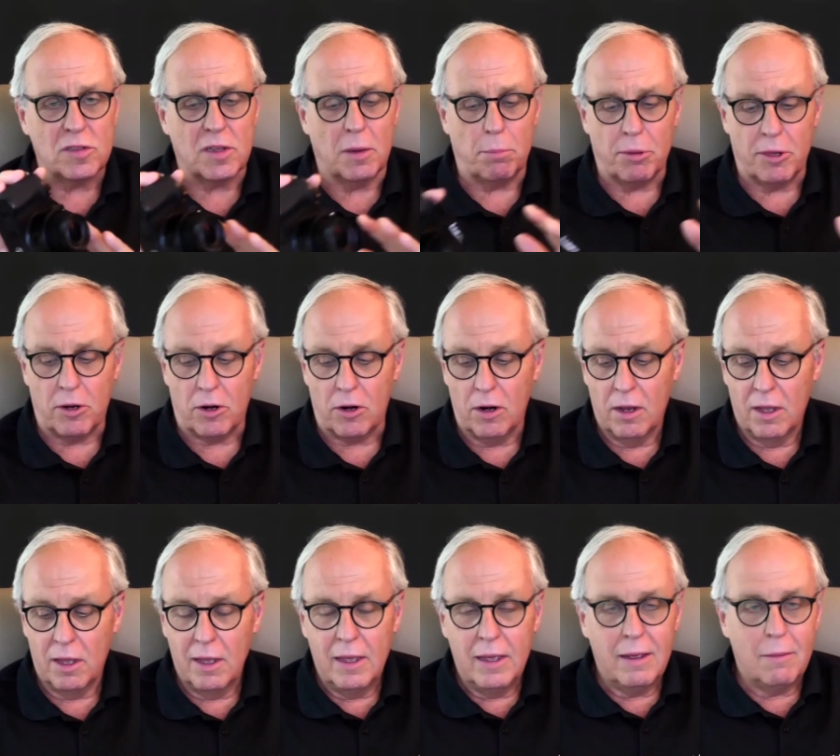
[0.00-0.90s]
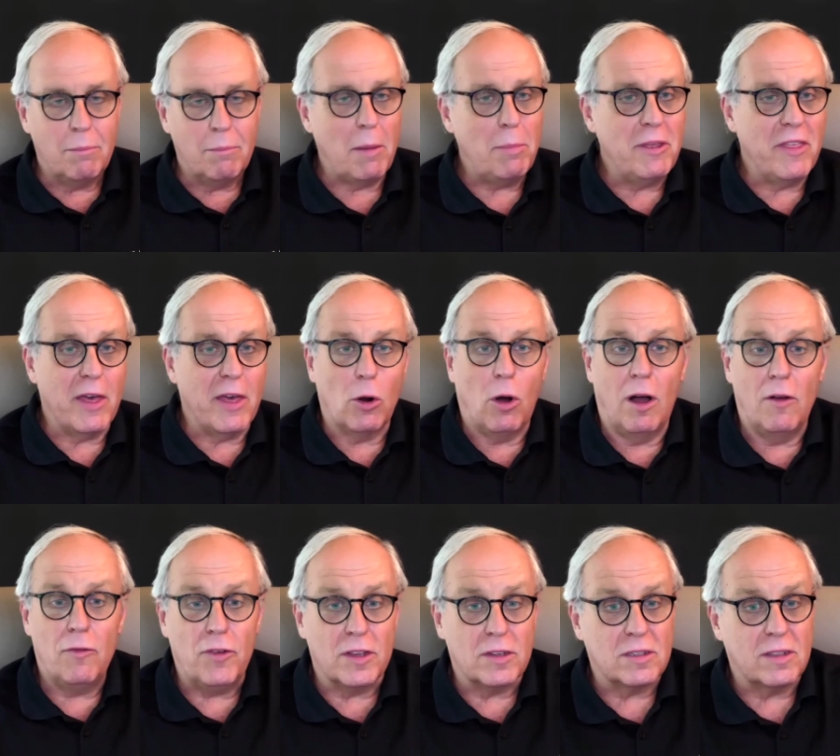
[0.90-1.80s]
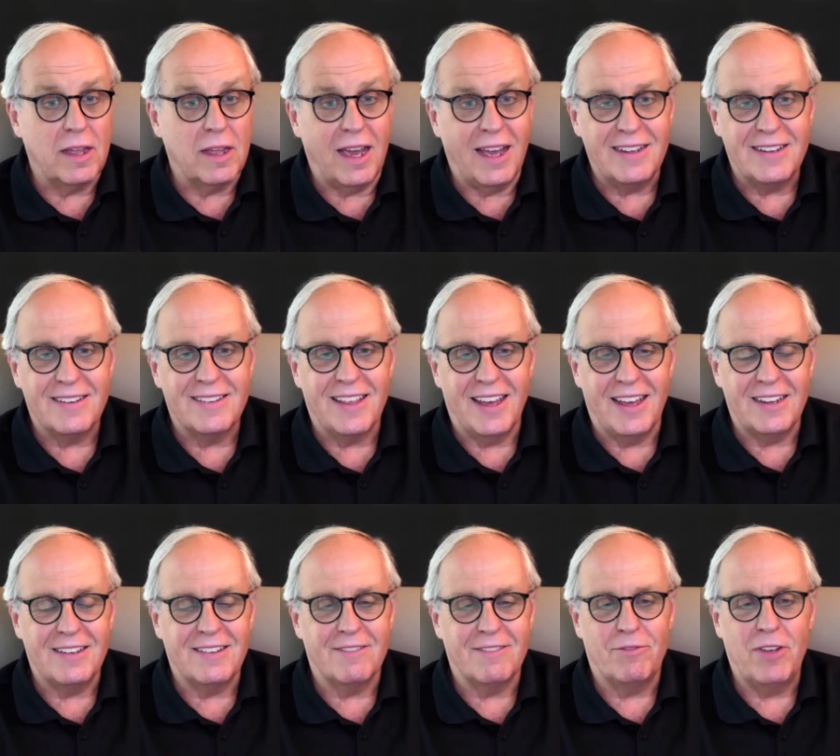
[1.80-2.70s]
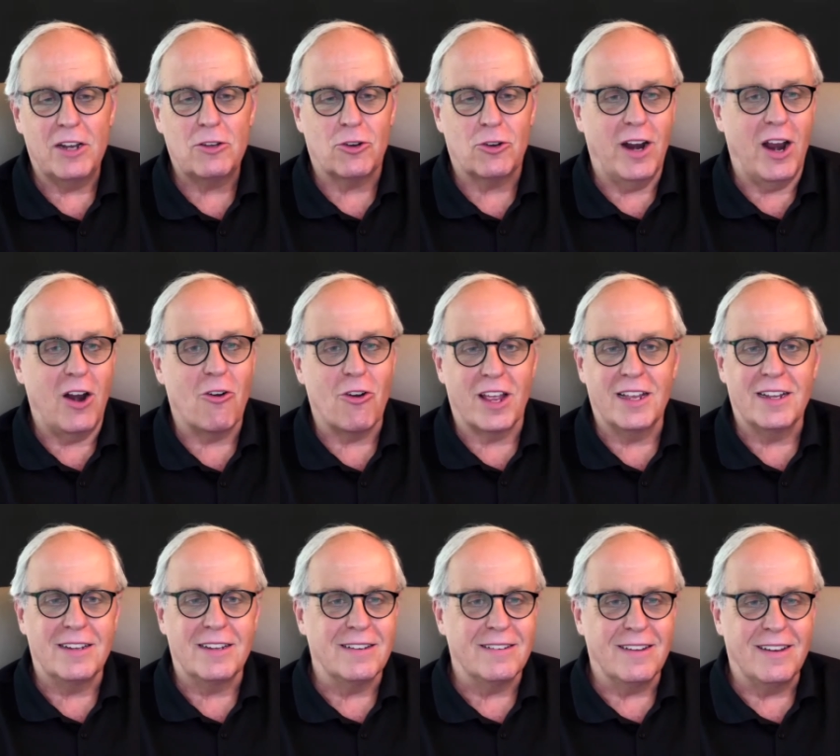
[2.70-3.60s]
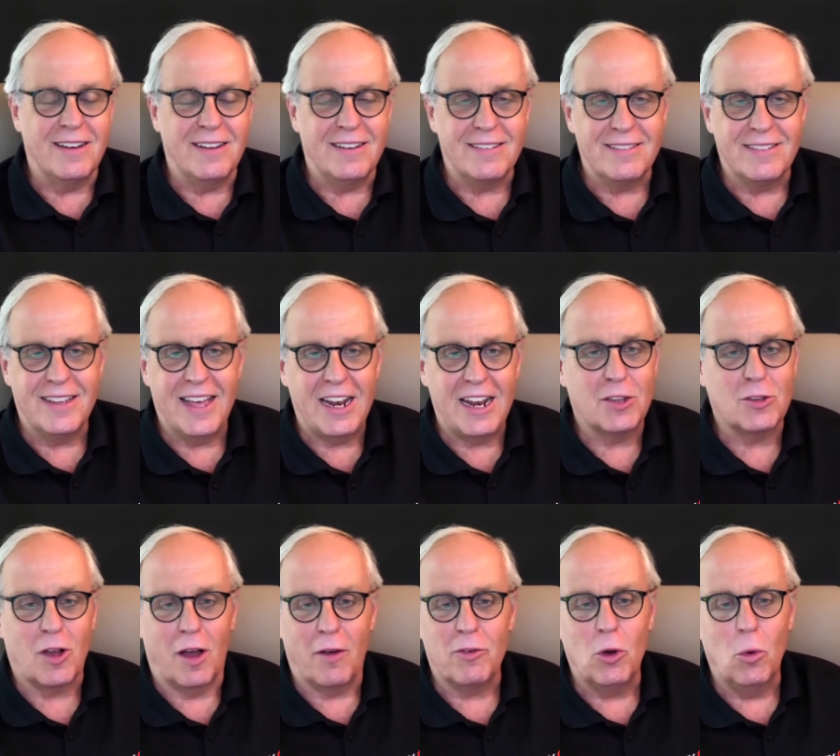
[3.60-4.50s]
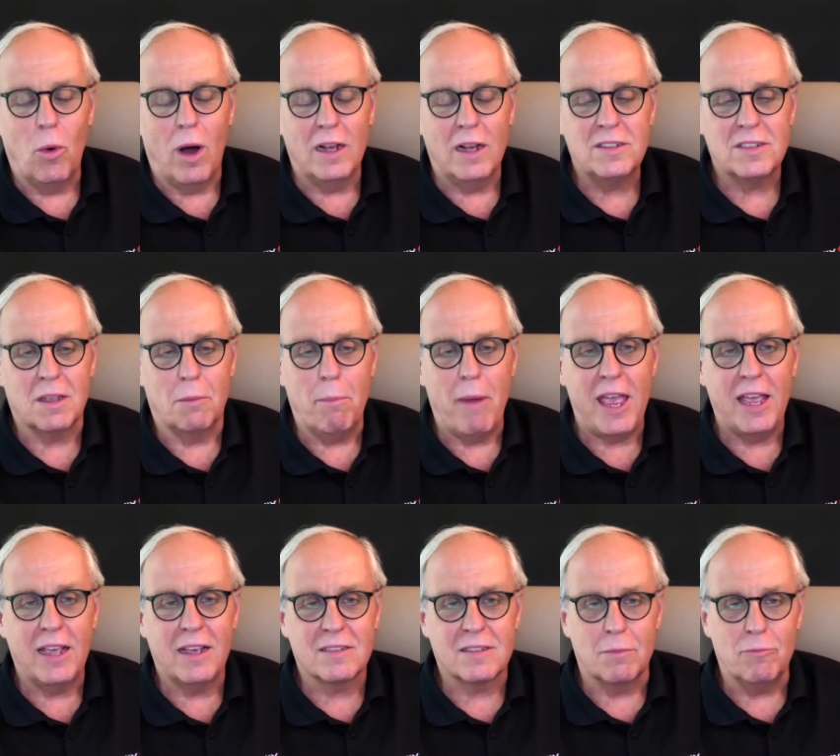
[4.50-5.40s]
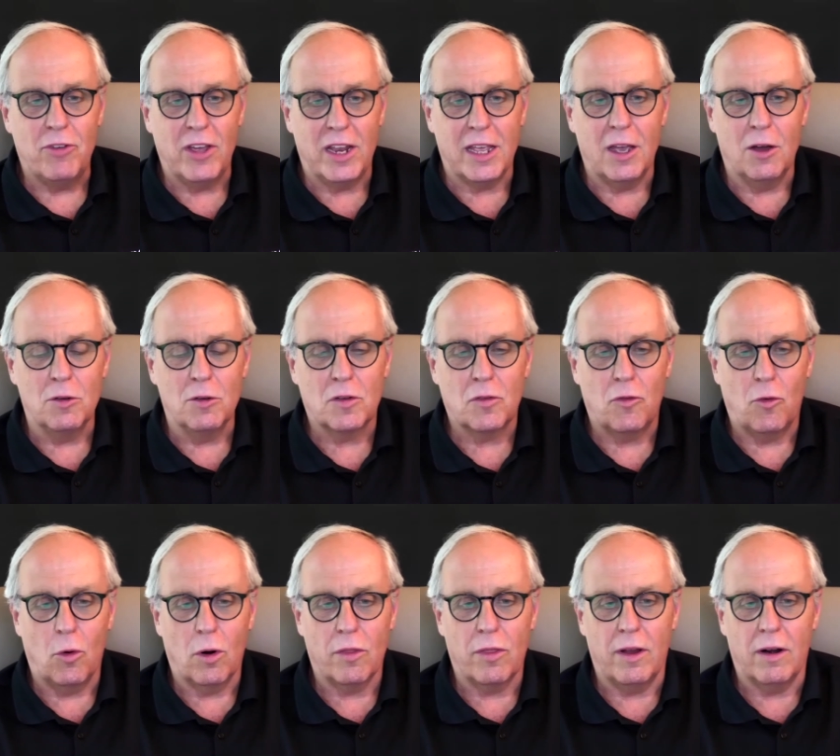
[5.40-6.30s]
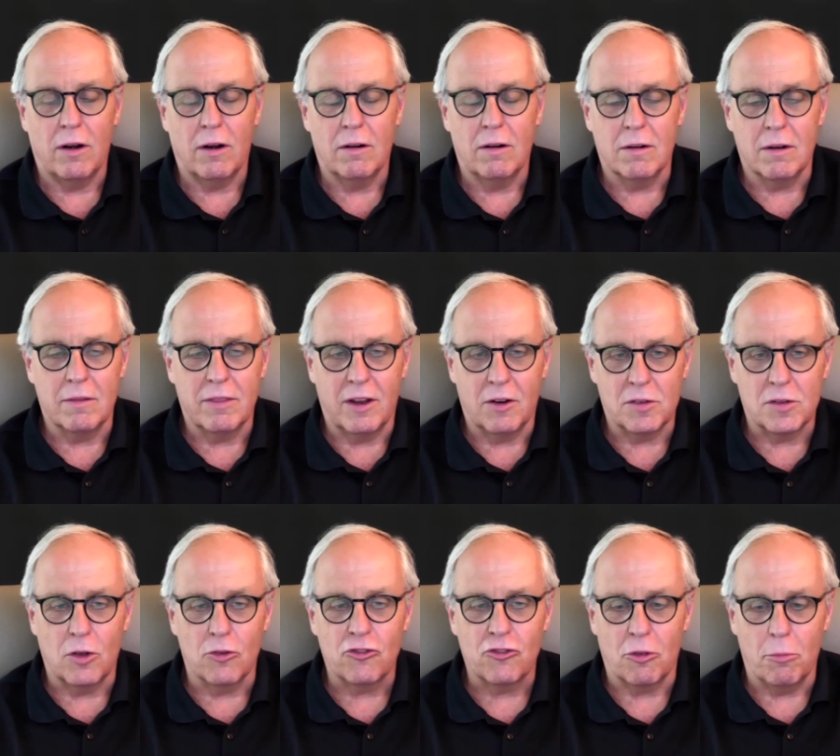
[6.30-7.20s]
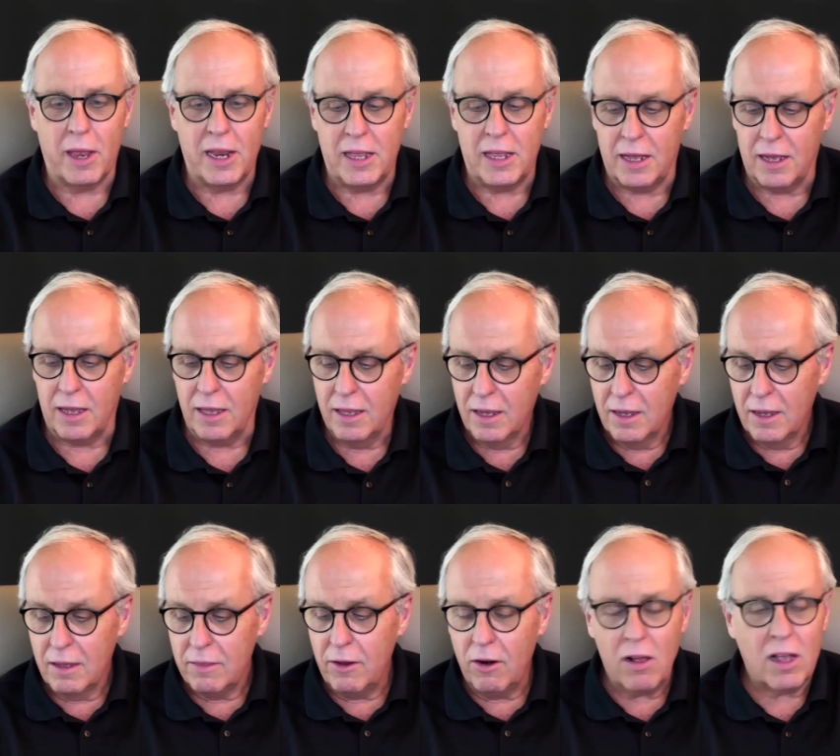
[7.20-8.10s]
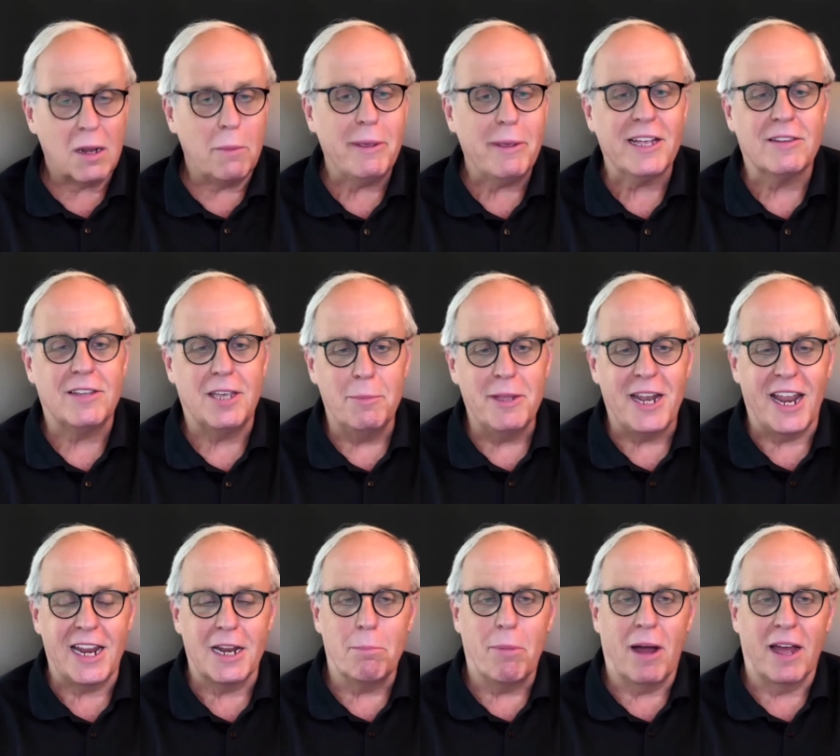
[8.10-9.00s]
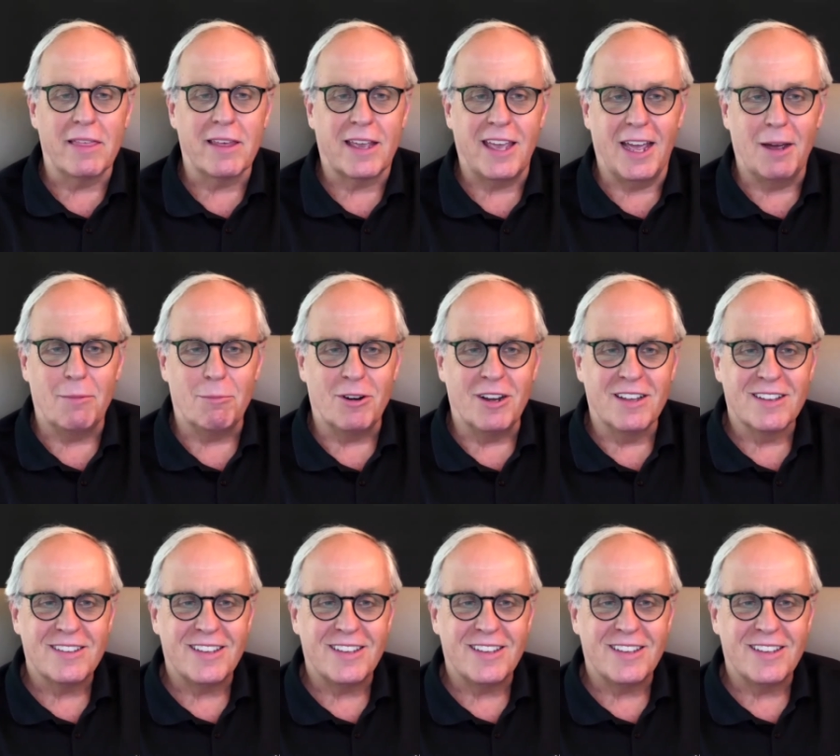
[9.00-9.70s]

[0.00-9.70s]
simpler, maybe that office, that veterinarian dentist office who wants to make some videos for their social media, they're not going to be intimidated by the camera.